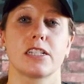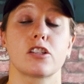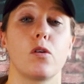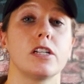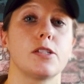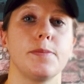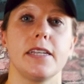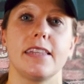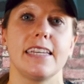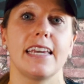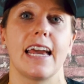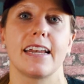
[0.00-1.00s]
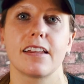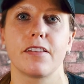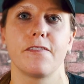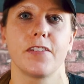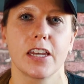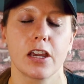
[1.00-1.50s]
this is going to be the end of
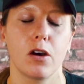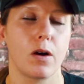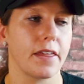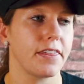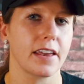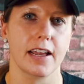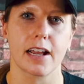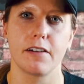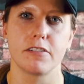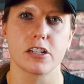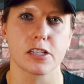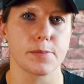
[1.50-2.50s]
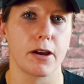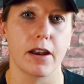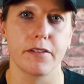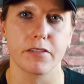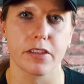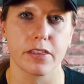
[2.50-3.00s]
the video. I think I covered just about
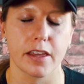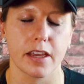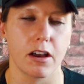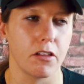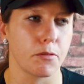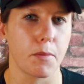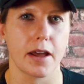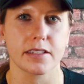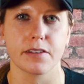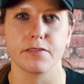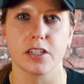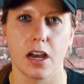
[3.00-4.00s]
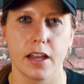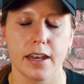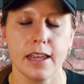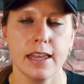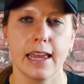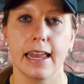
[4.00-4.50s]
everything, all the mods I've
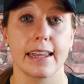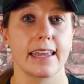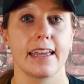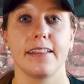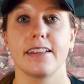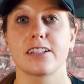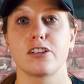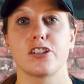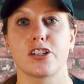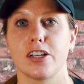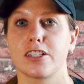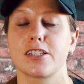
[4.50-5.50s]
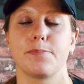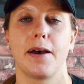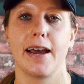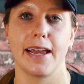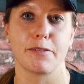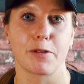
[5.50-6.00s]
done. And again, these are just
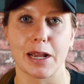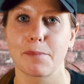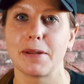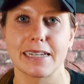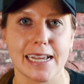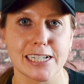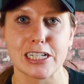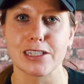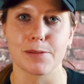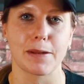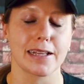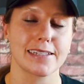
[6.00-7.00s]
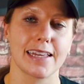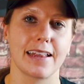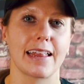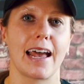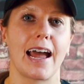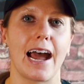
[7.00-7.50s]
my recommendations. I'm not
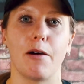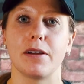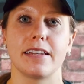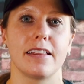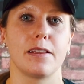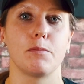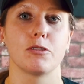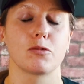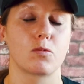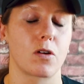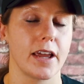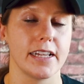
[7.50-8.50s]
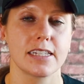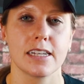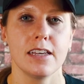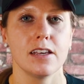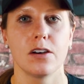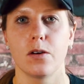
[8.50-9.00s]
saying that how I did them was right
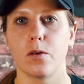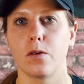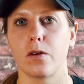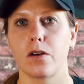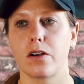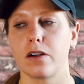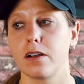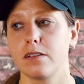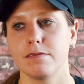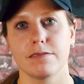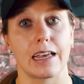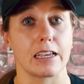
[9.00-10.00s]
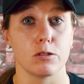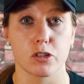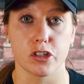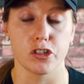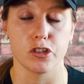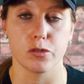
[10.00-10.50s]
or that you
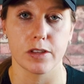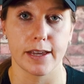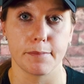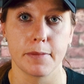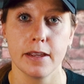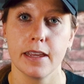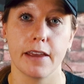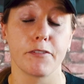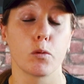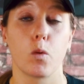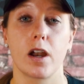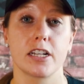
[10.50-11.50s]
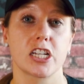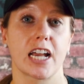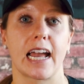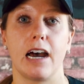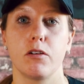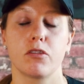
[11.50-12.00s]
should do them. If you want to
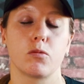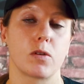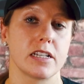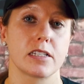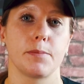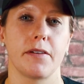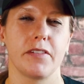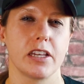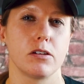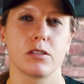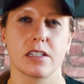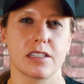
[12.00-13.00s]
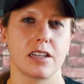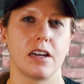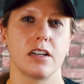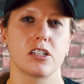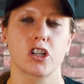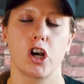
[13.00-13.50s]
check out the rest of my videos, it's in
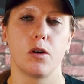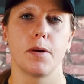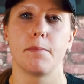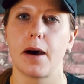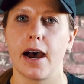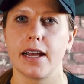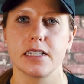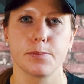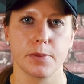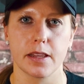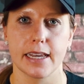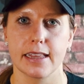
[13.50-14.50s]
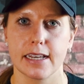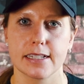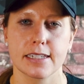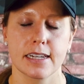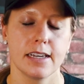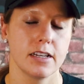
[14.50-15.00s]
a Tacoma mods
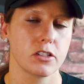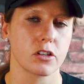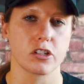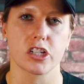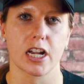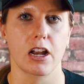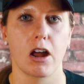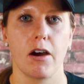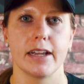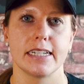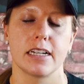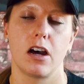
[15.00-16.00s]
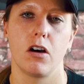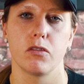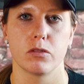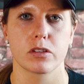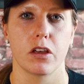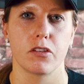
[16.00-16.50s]
playlist, so you can check out how I did all
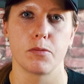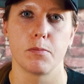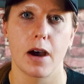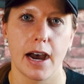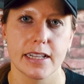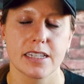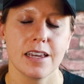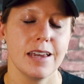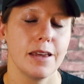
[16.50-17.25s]
those other mods.